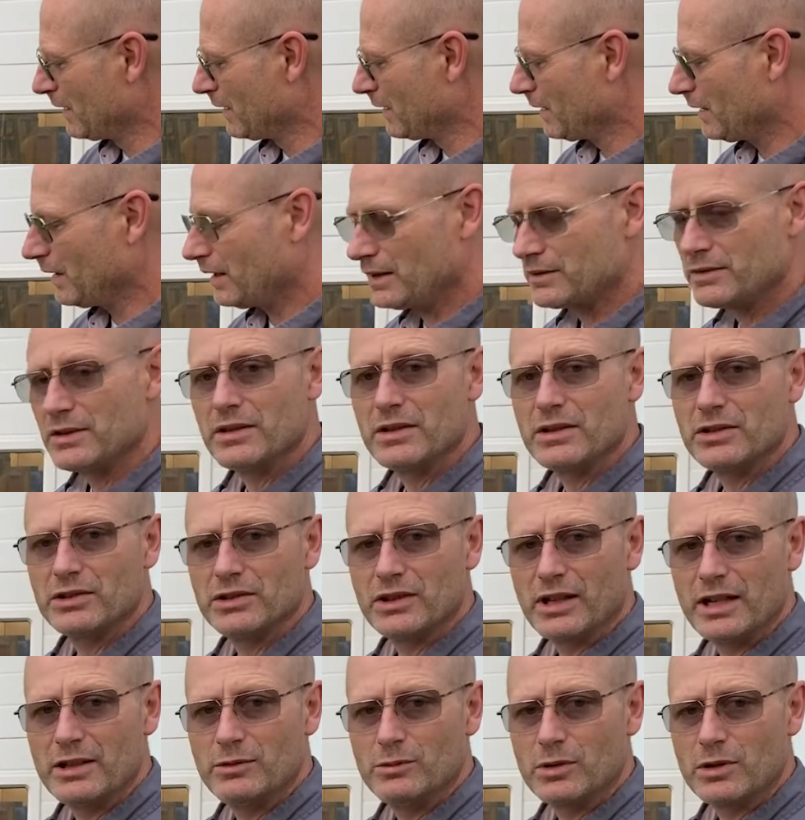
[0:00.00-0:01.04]
then this
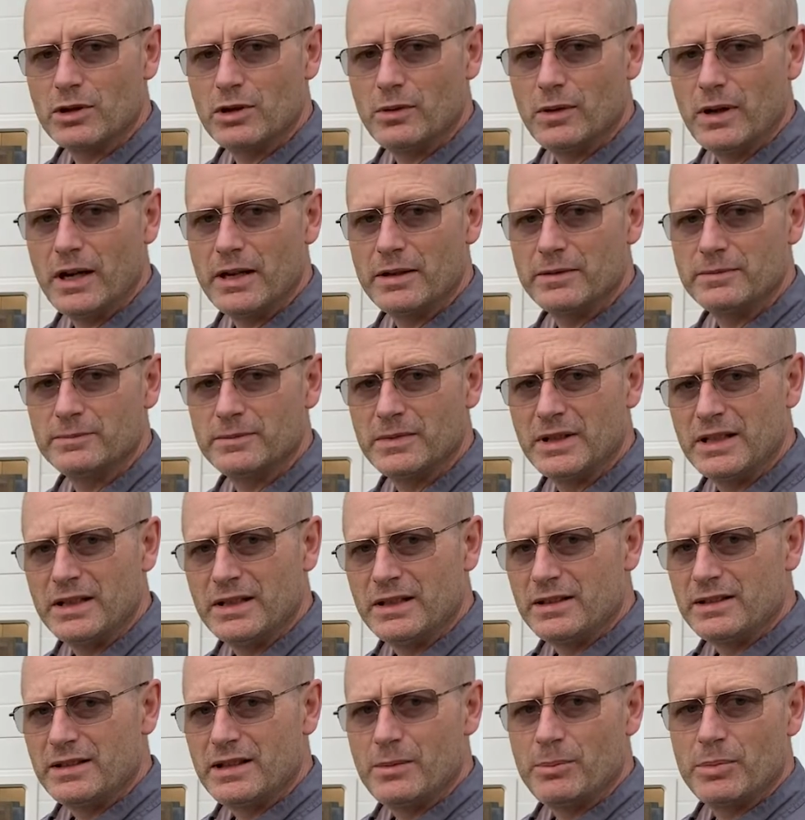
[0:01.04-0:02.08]
light will go on.
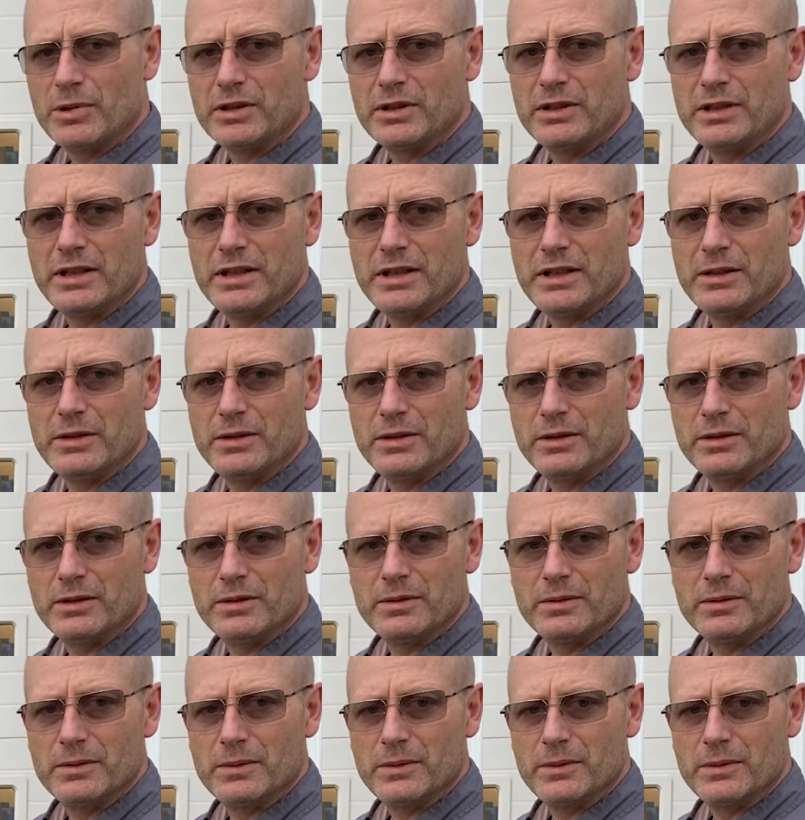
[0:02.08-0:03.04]
Typically,